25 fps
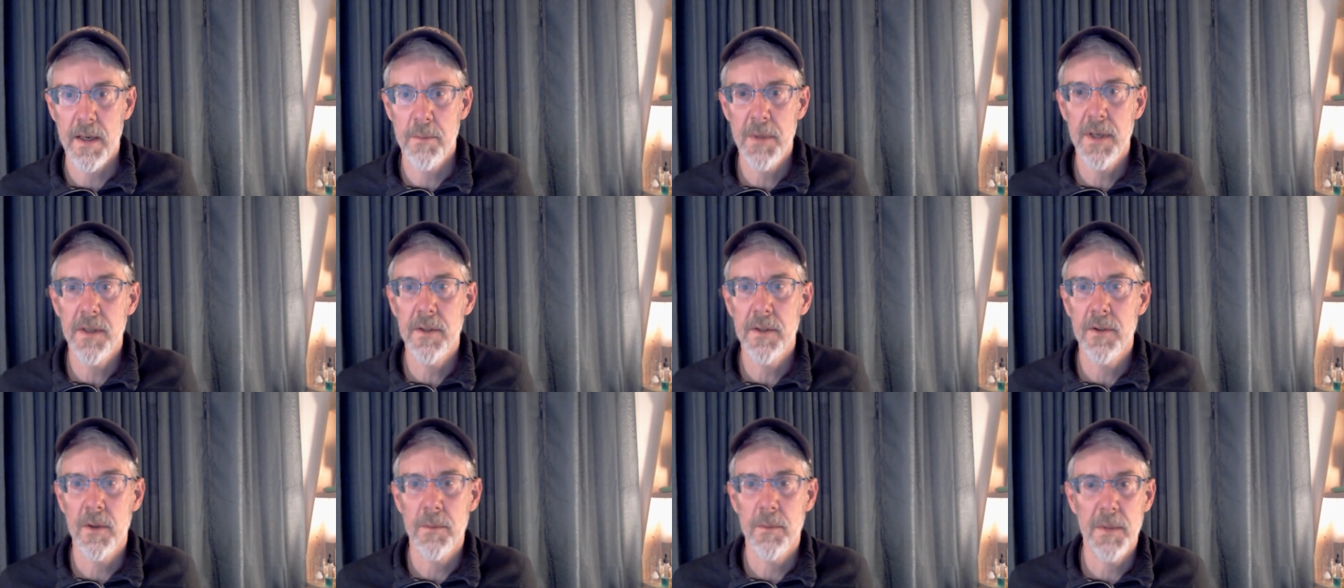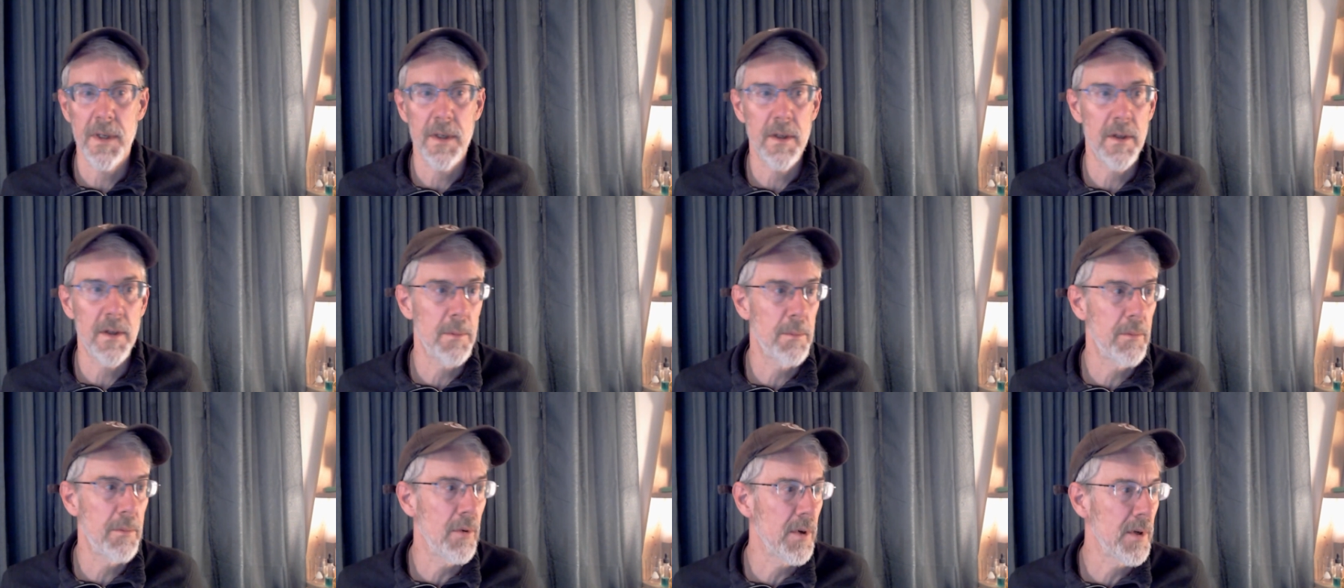I bet it's on my
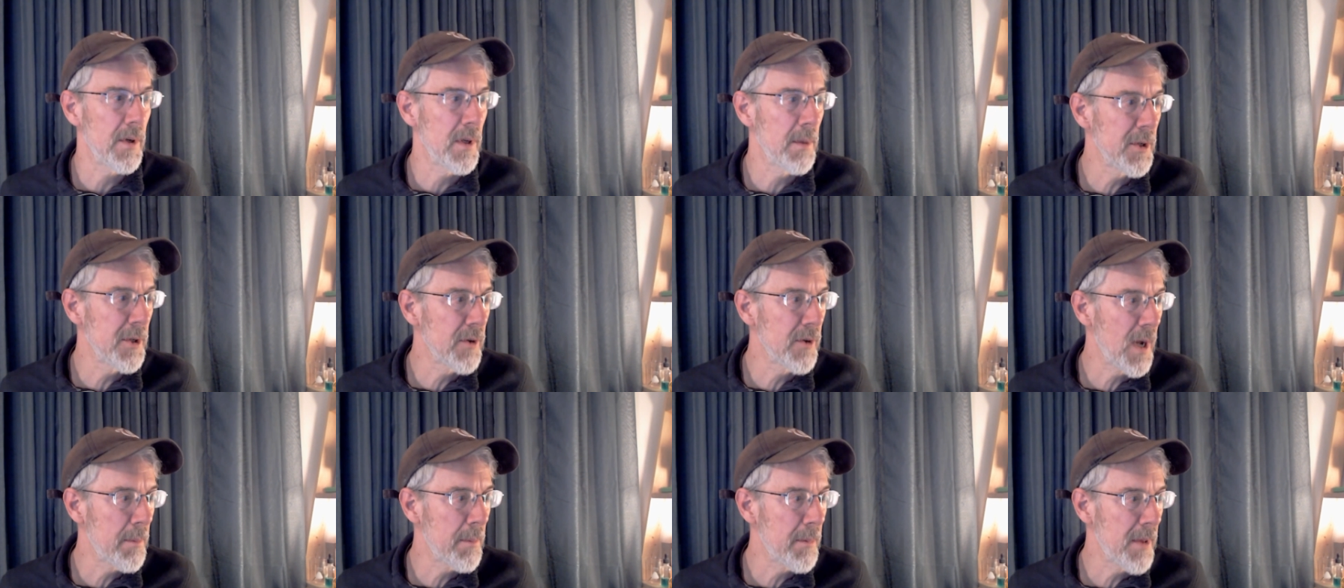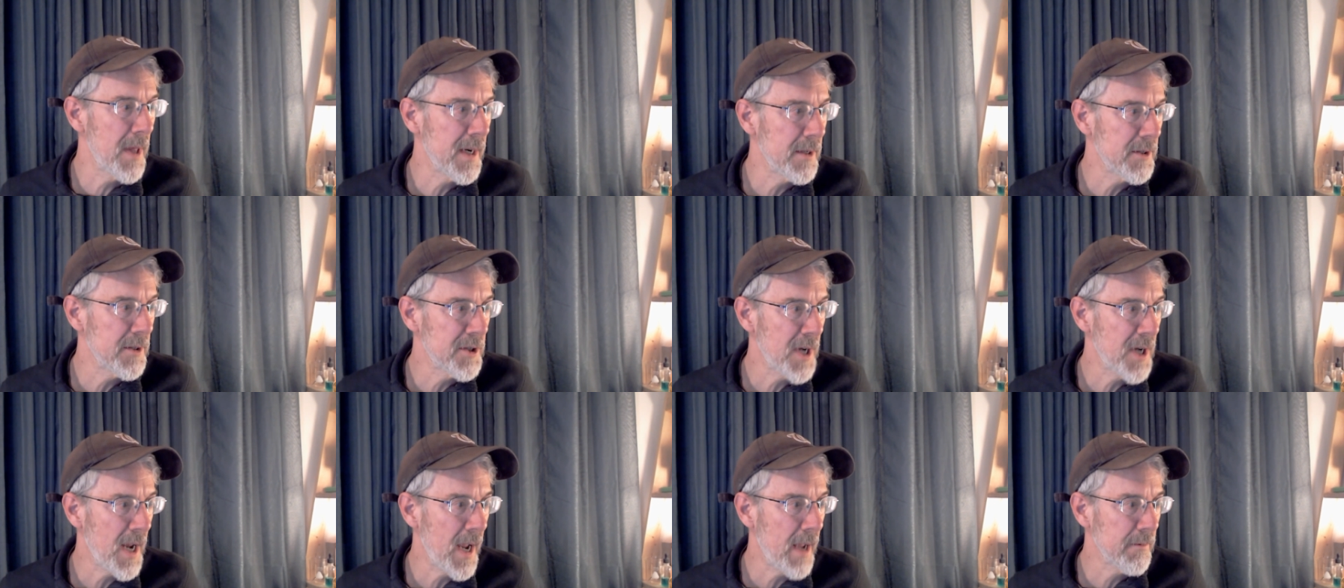clipboard. Let me drop that
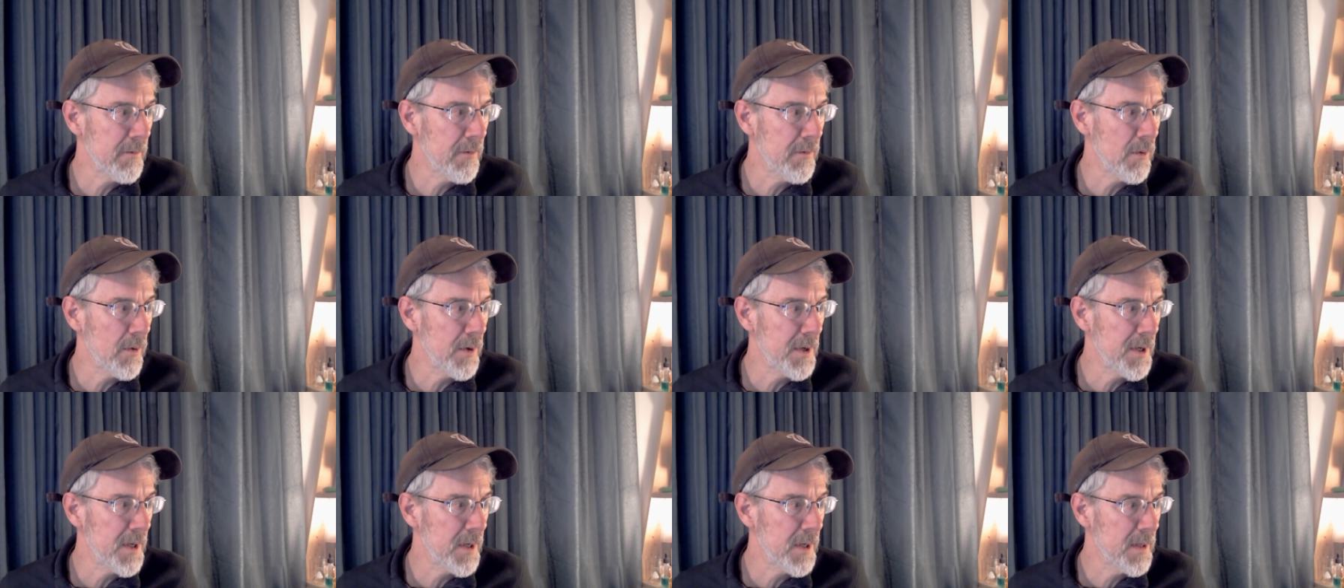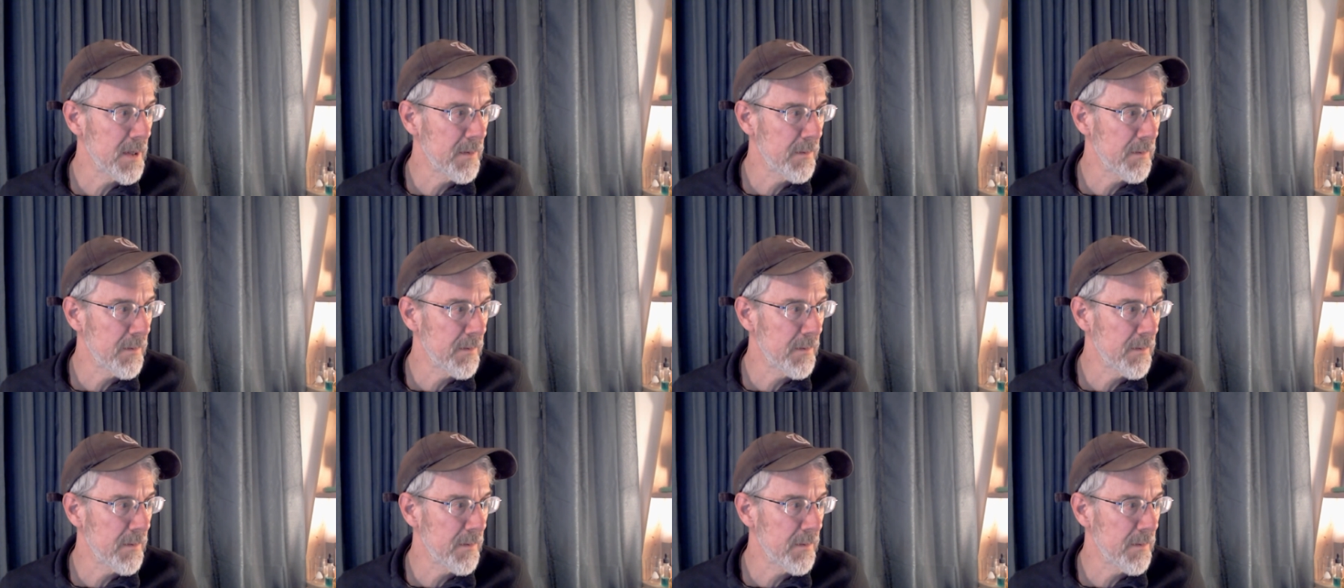in chat for you.